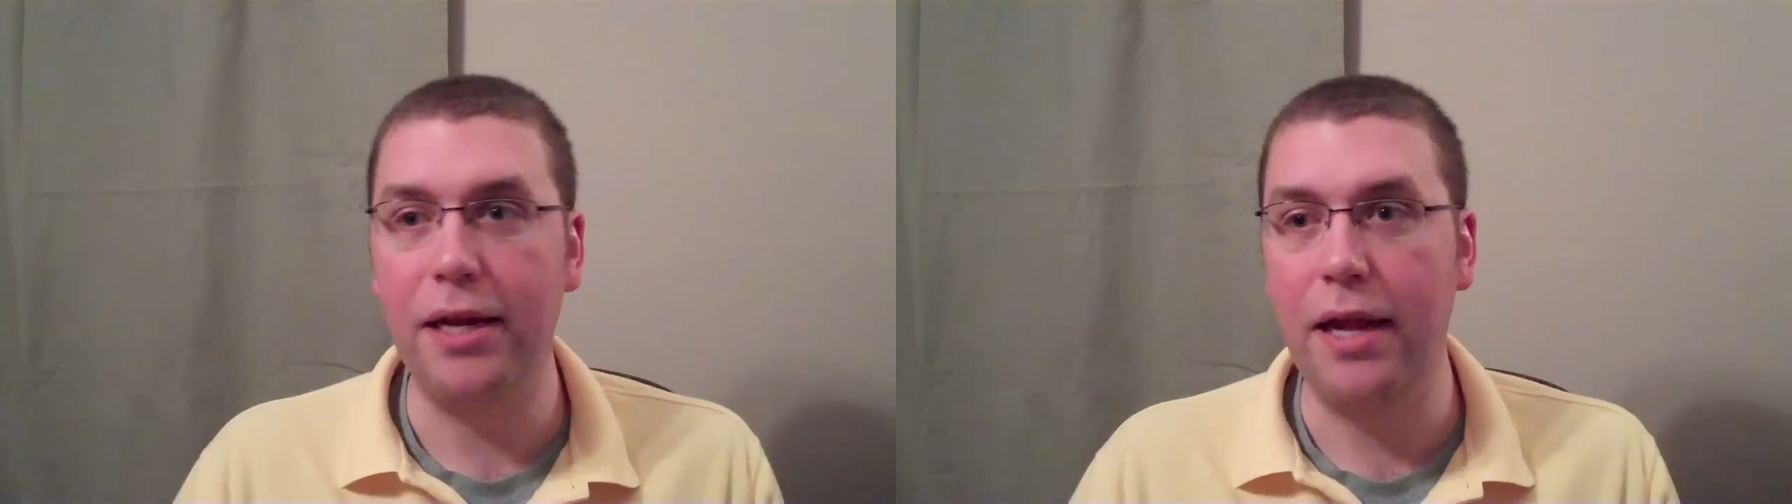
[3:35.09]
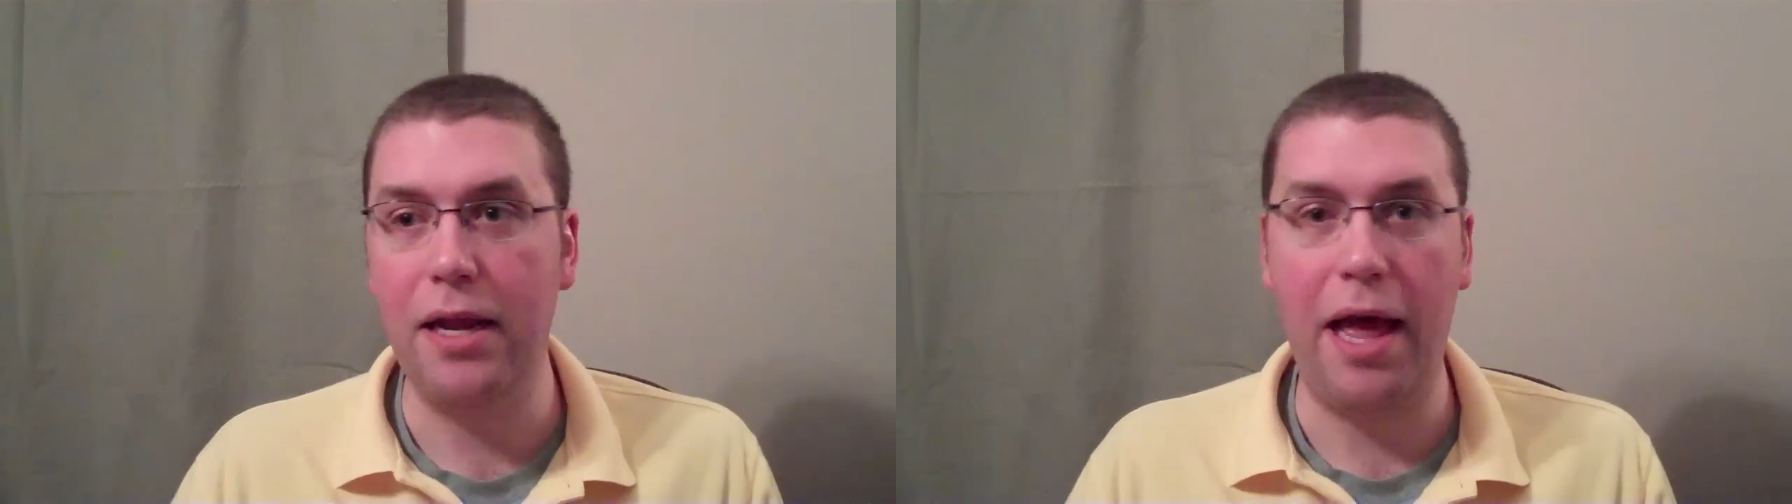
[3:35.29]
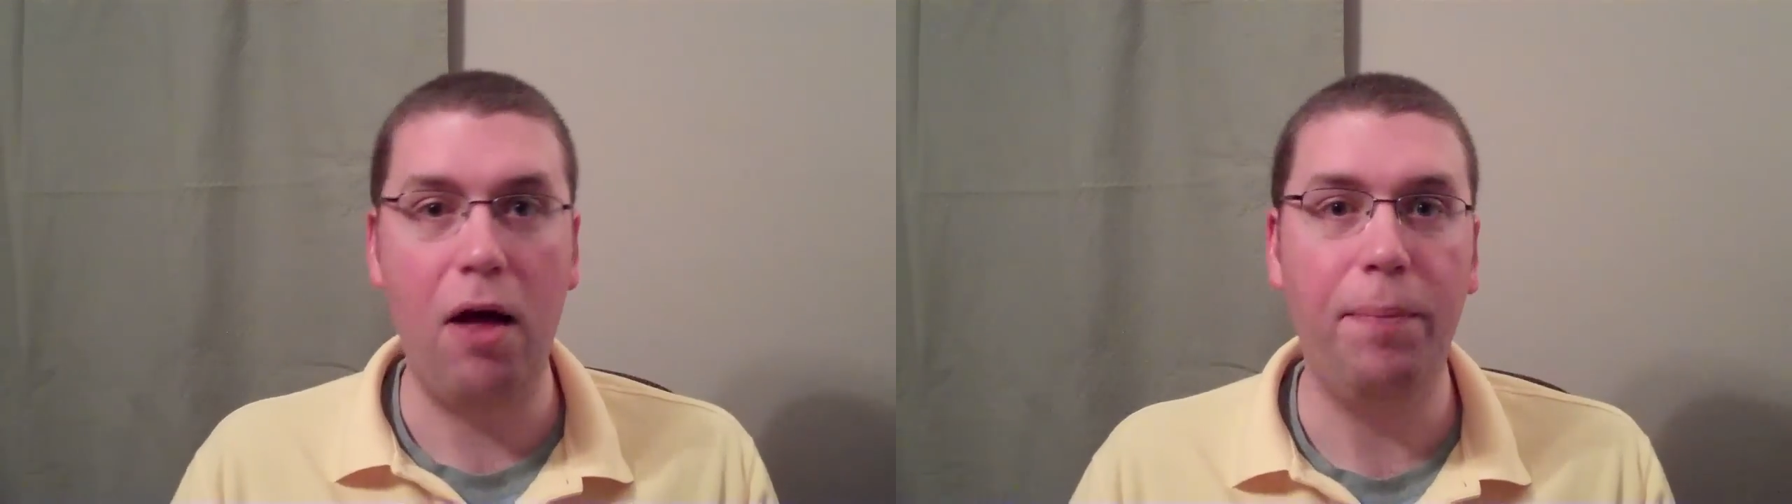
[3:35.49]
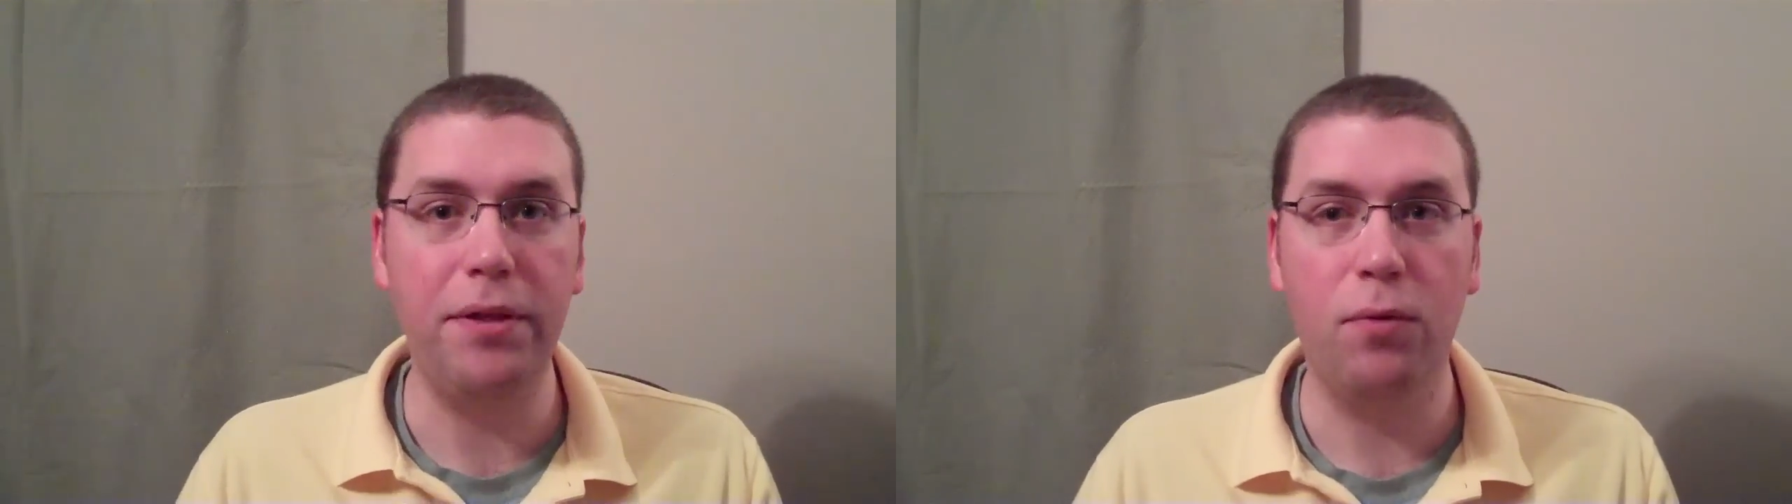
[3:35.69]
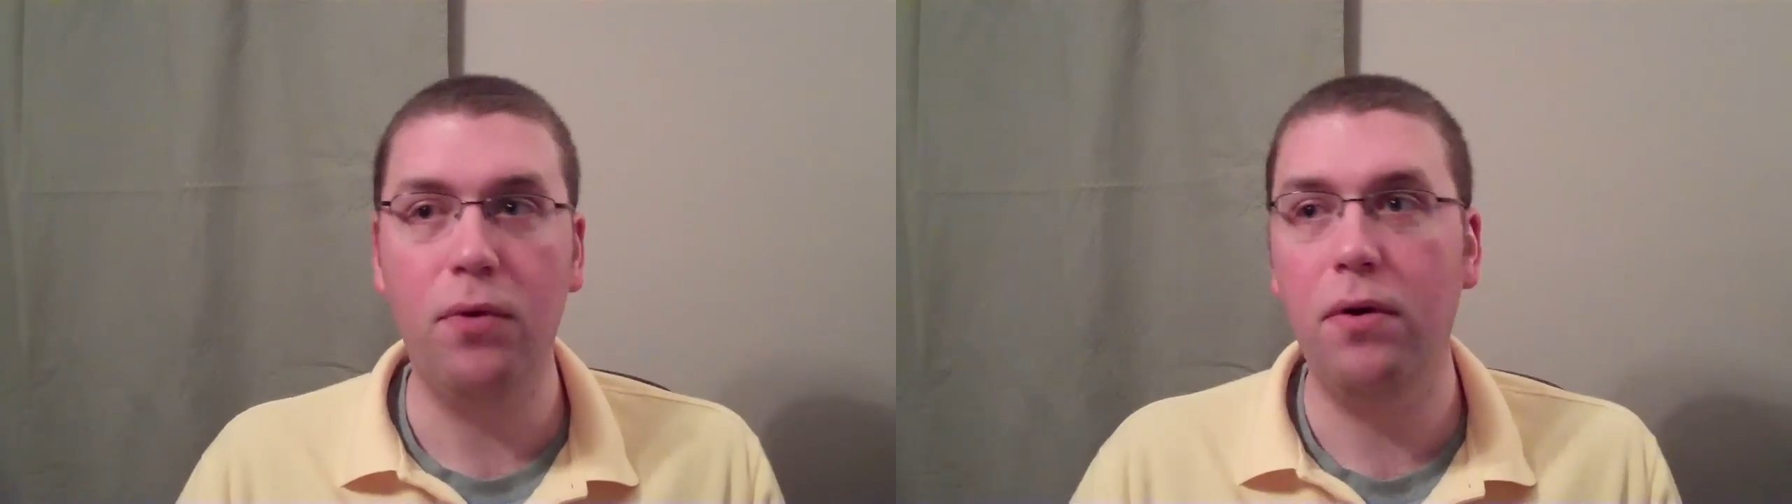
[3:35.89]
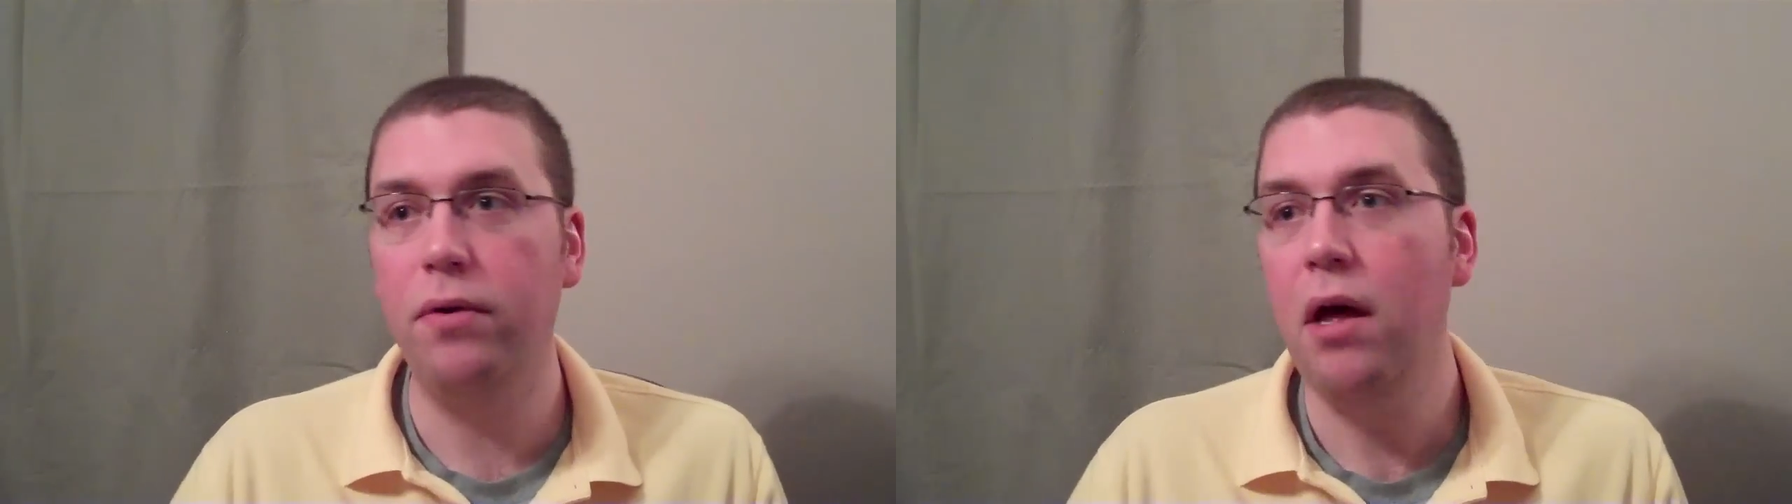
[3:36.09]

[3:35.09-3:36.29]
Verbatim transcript: and, and helping the world.